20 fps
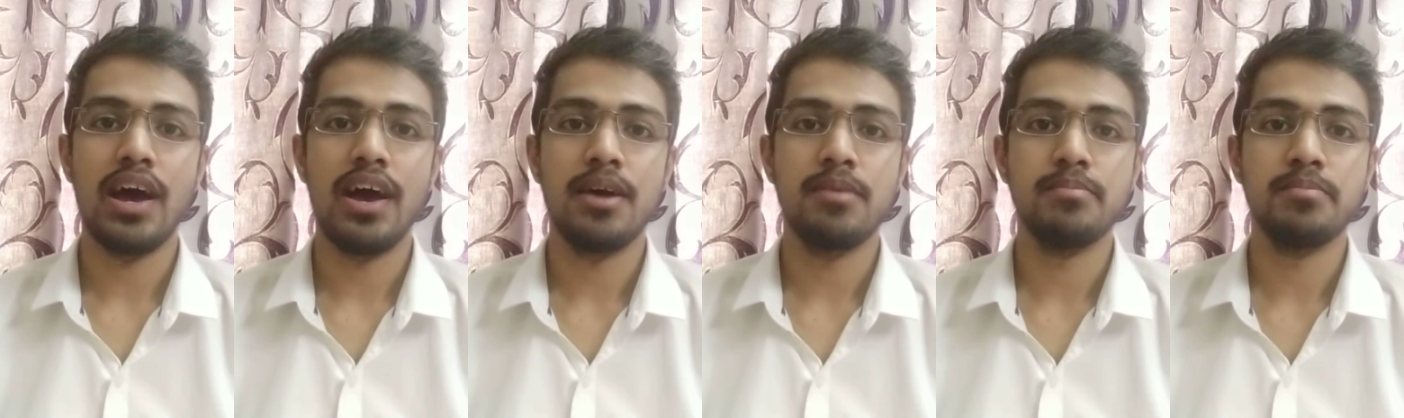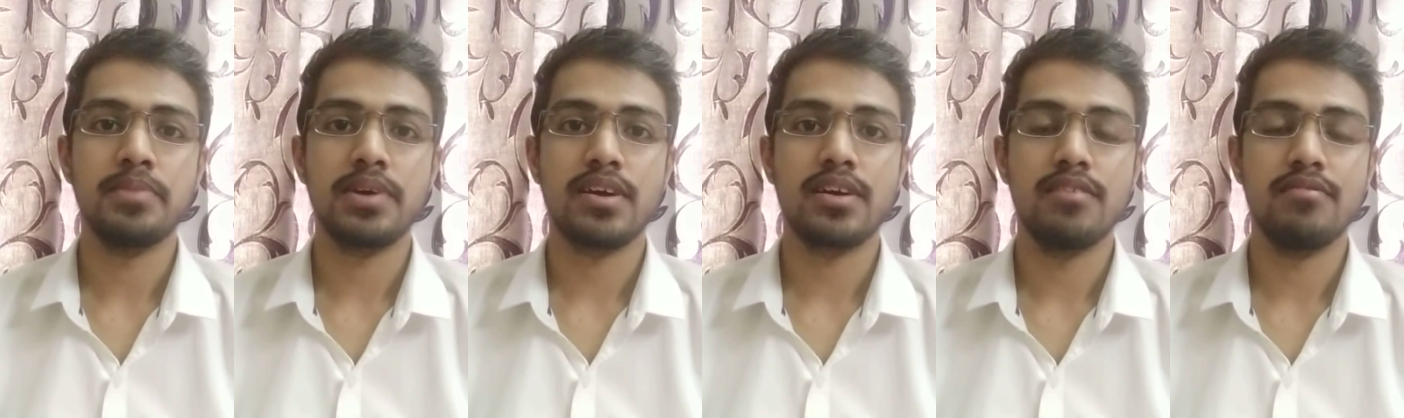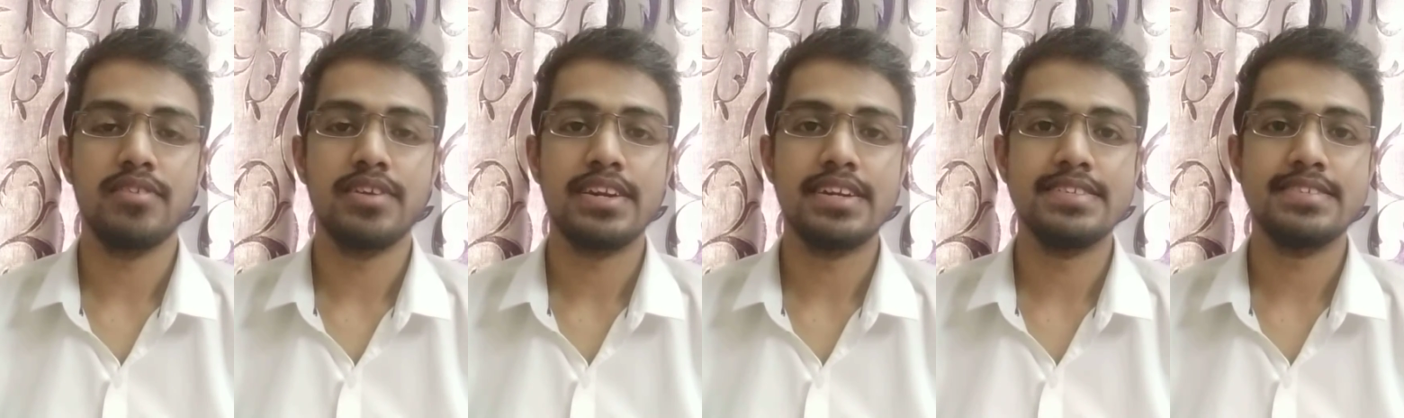I am
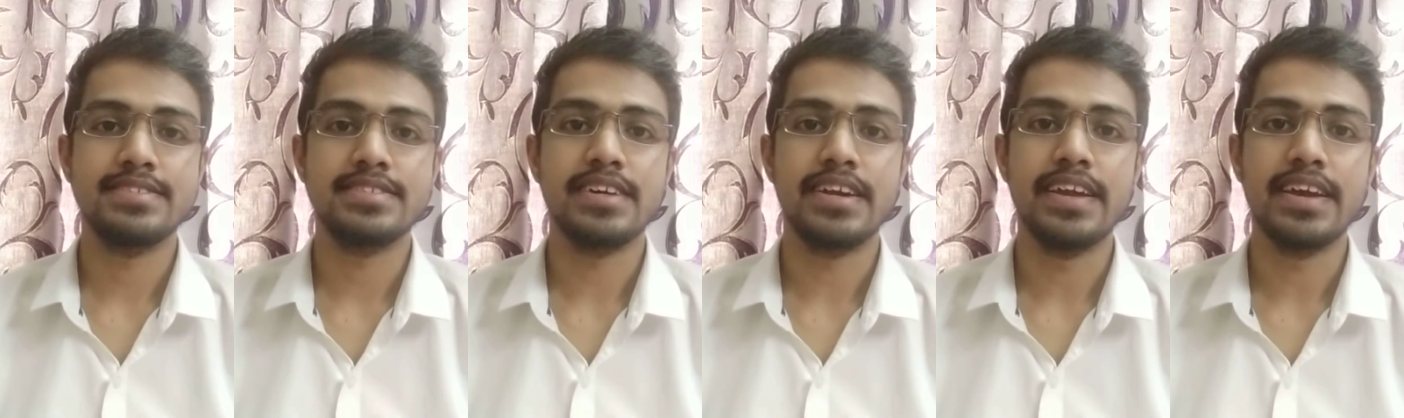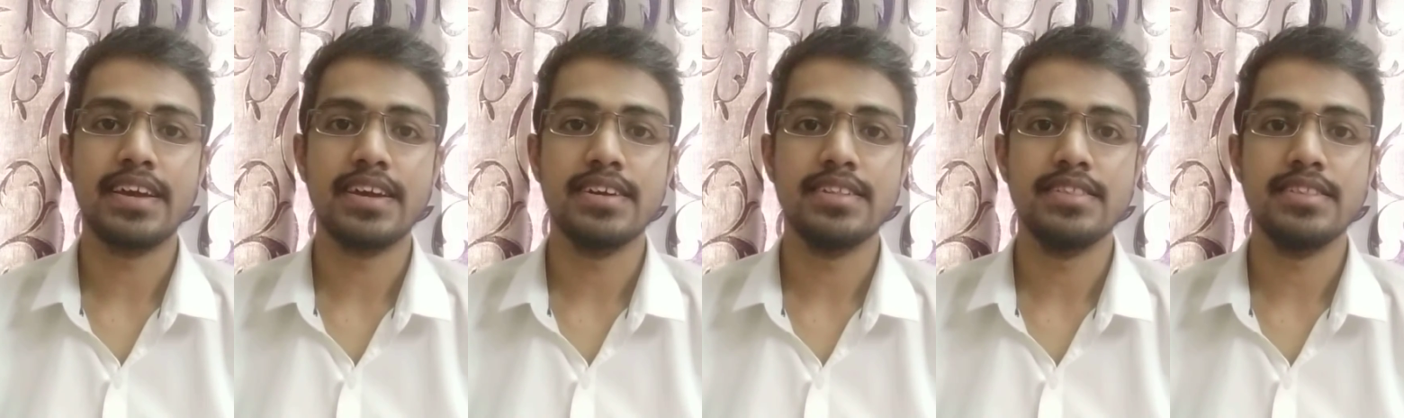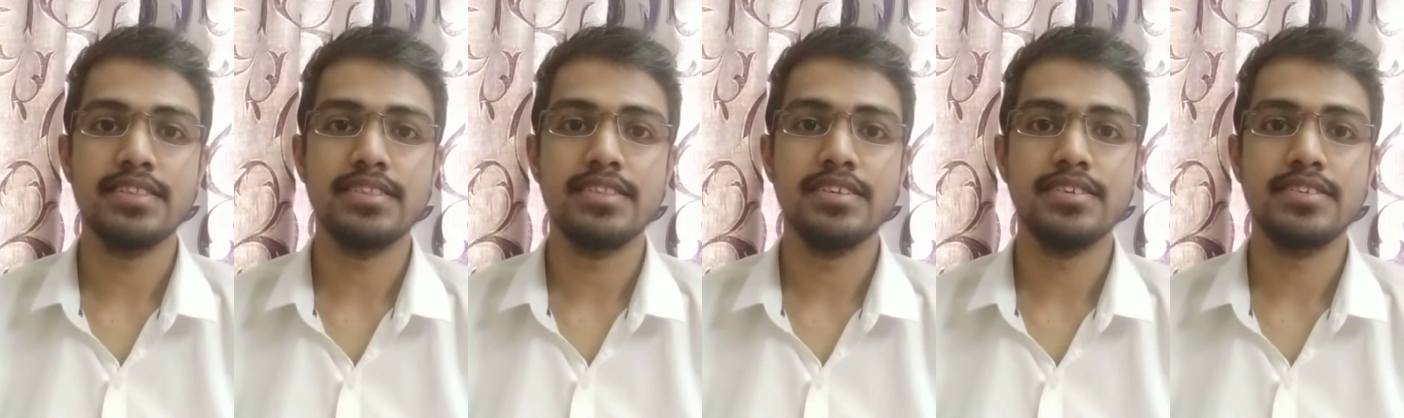currently studying
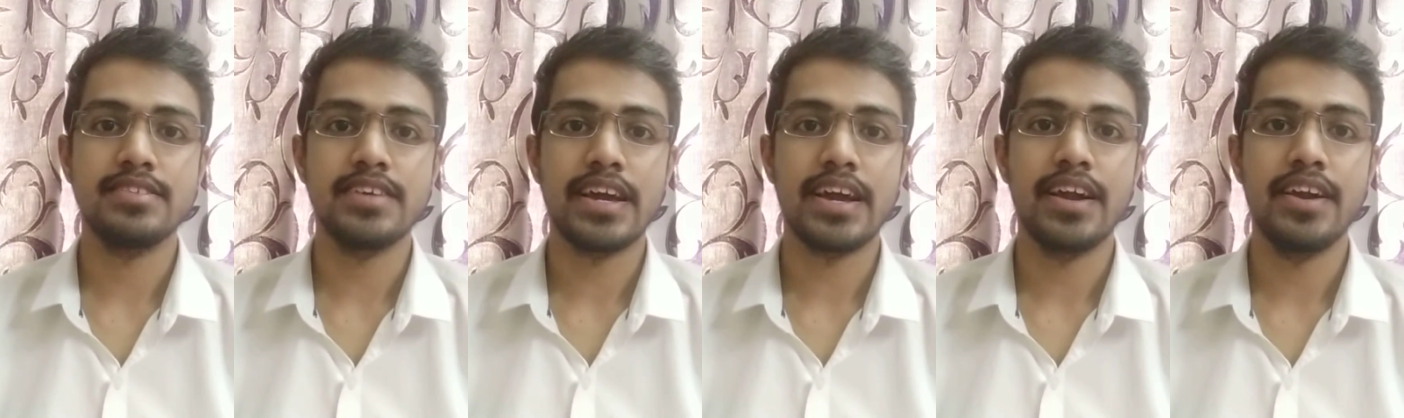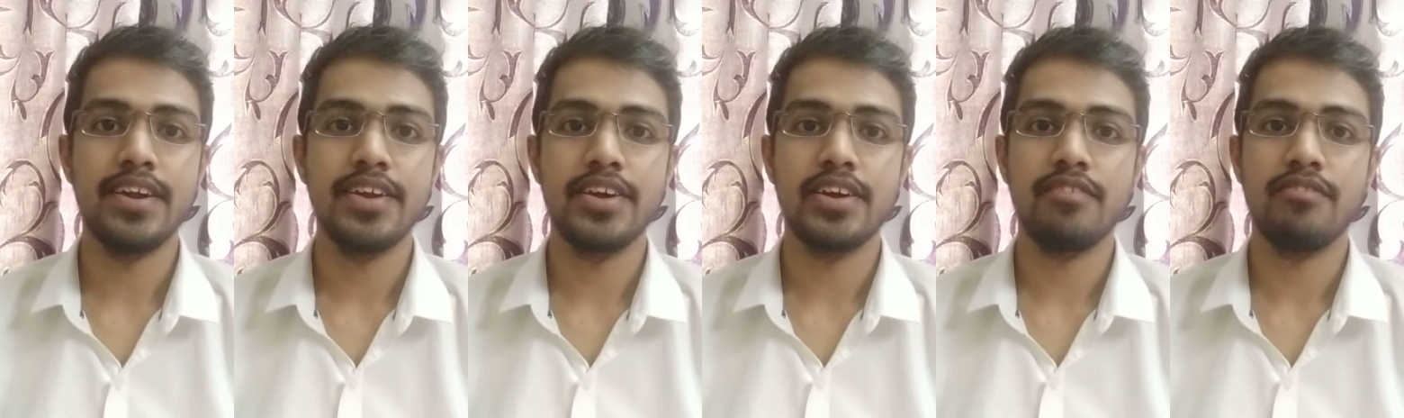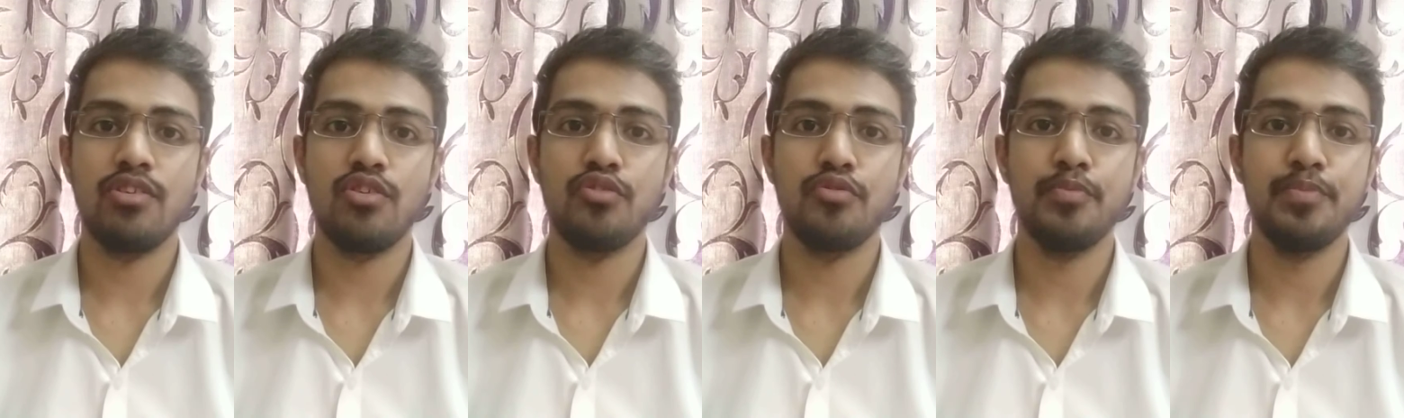in the second
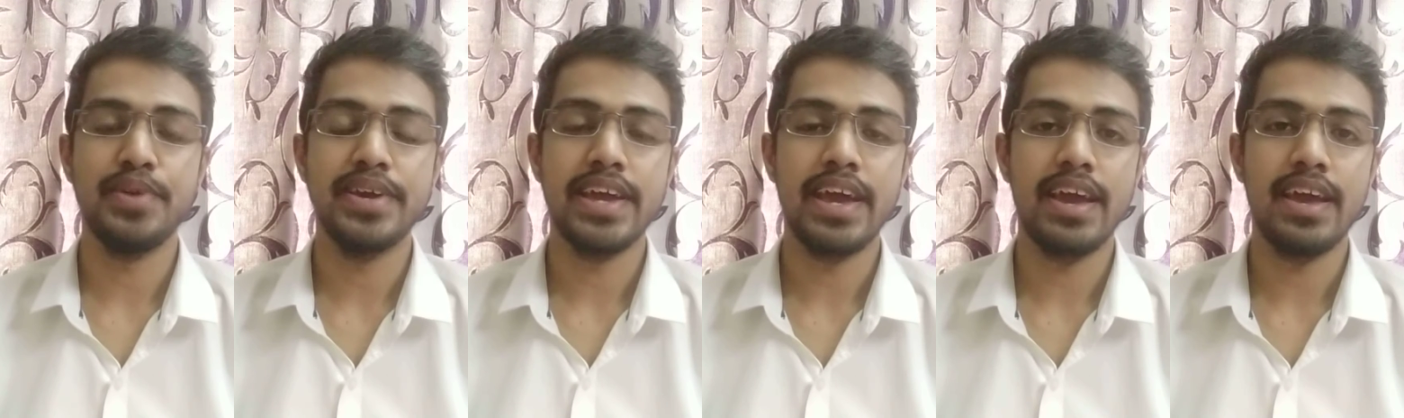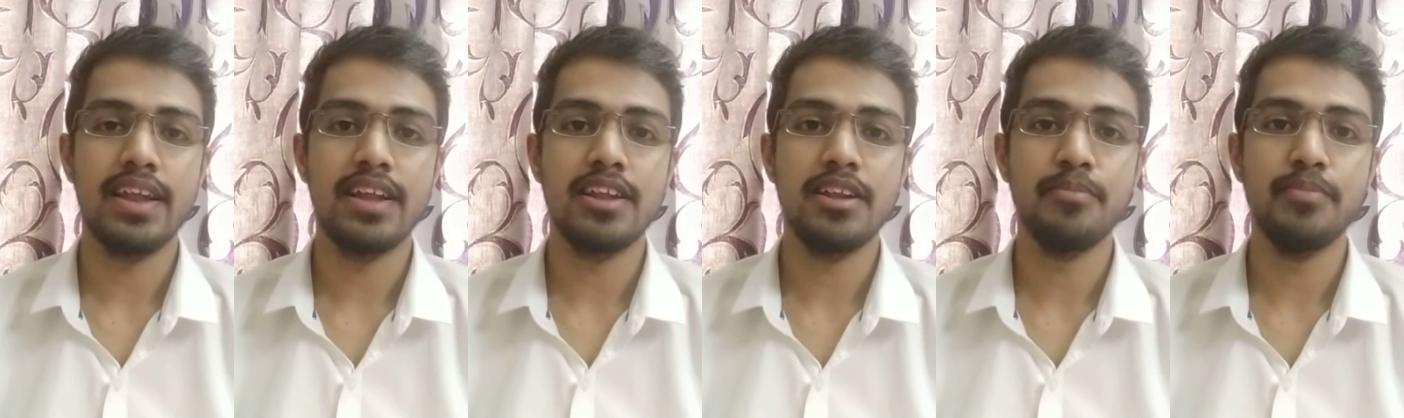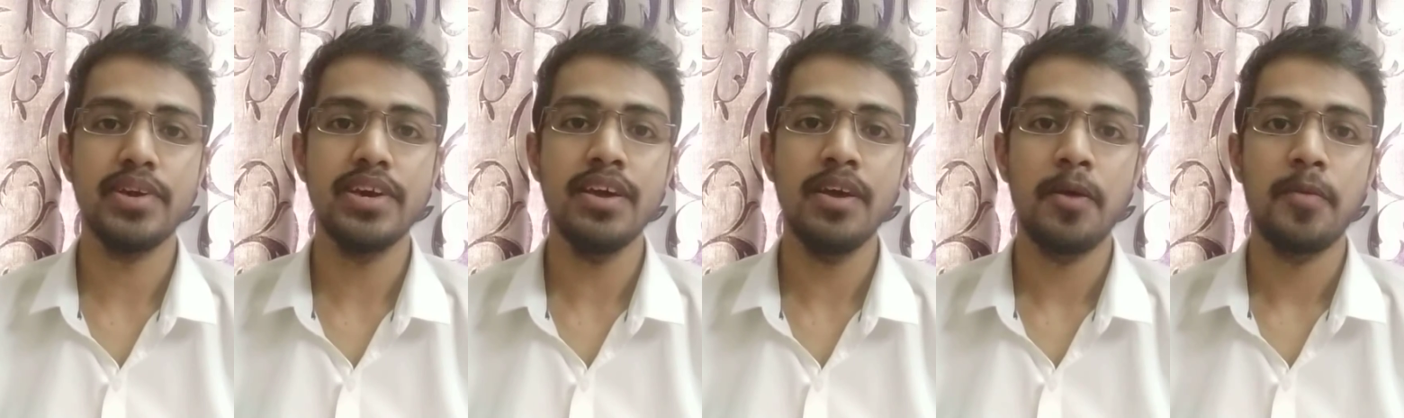year of BA
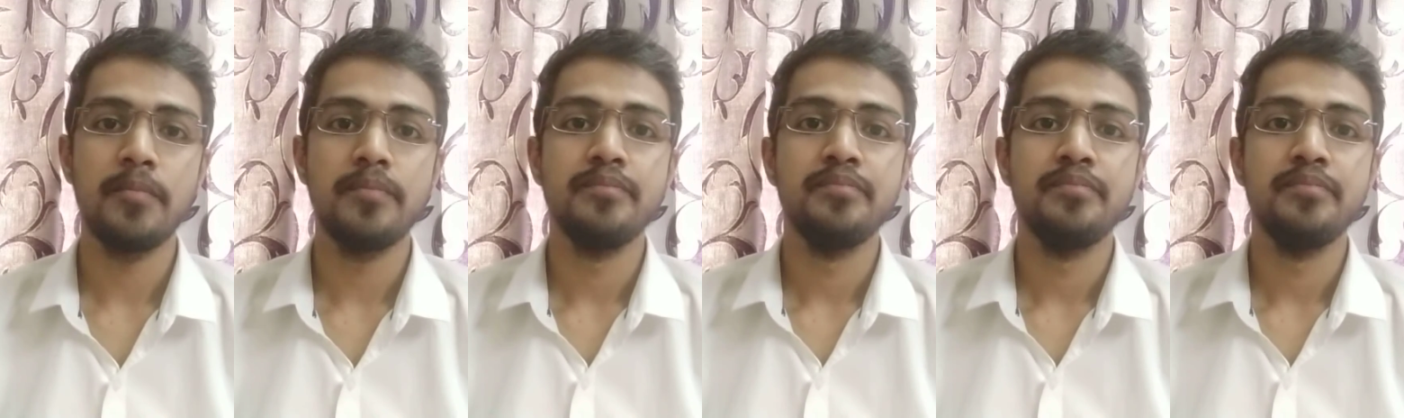LLB,